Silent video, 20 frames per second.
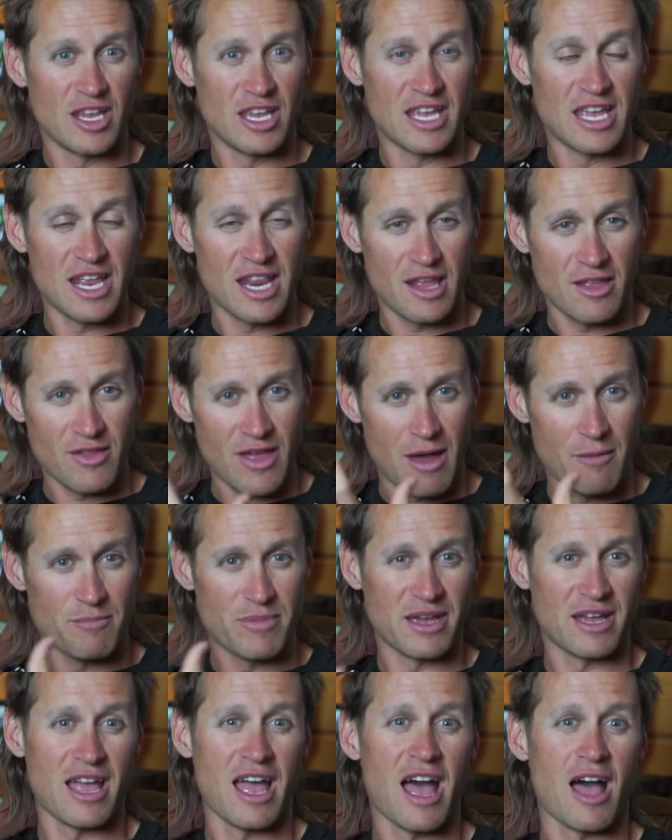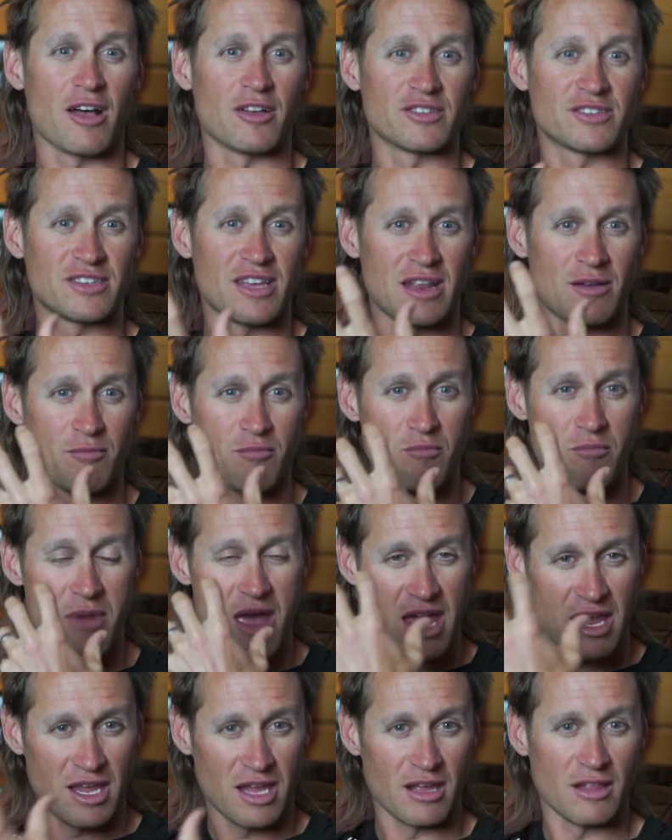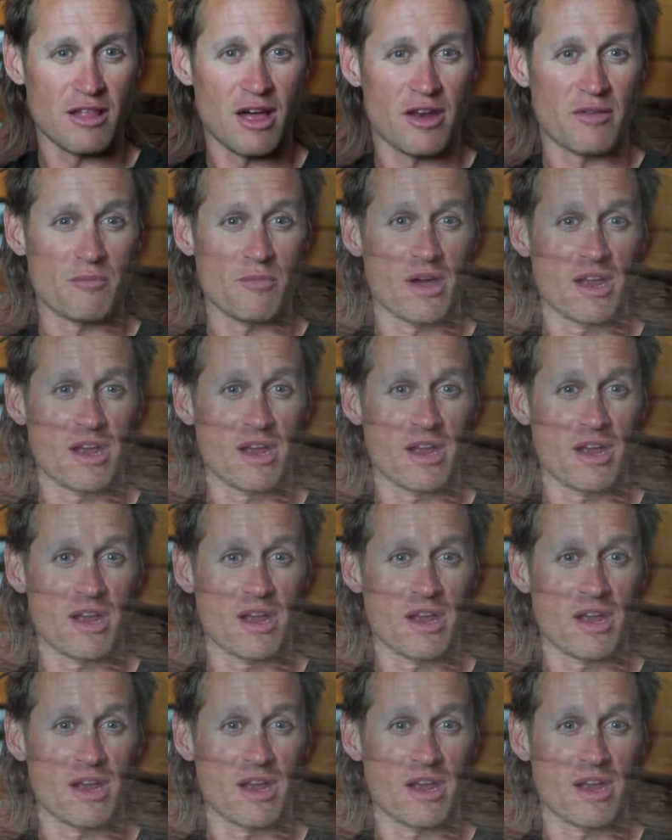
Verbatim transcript: getting that big house and making a lot of